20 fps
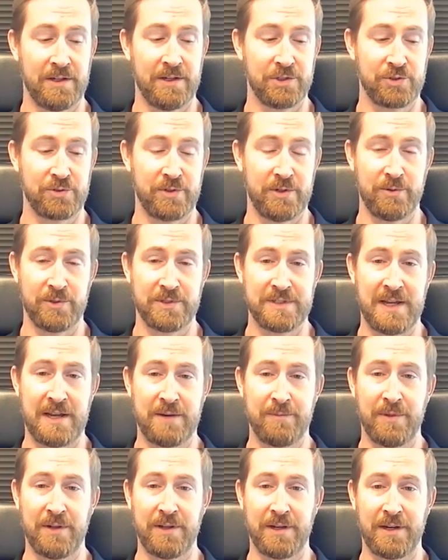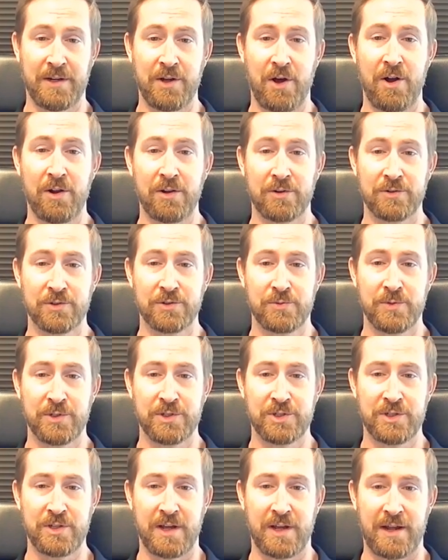the industry with $10 million,
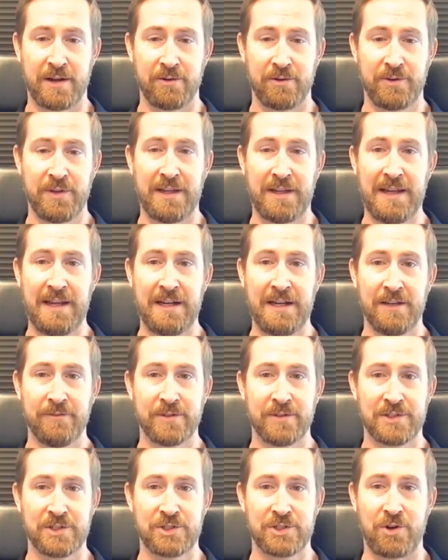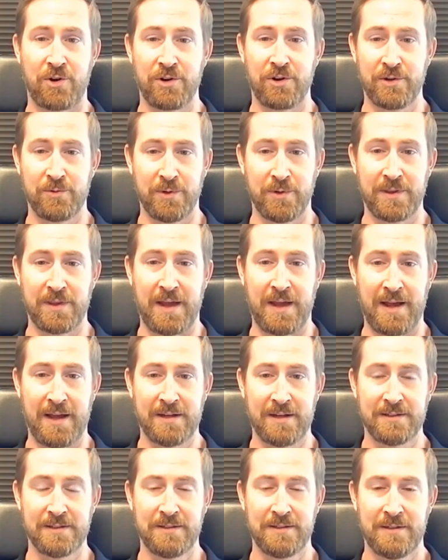which I don't think any of us started with
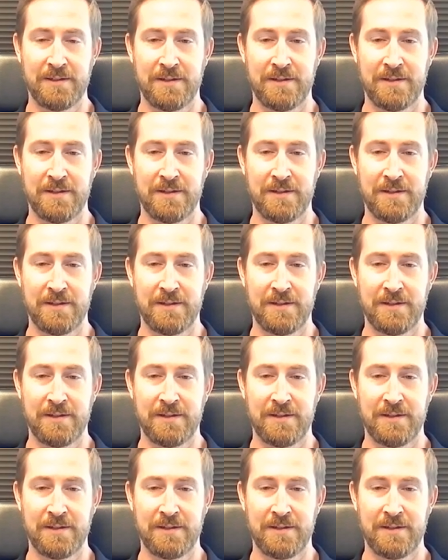that,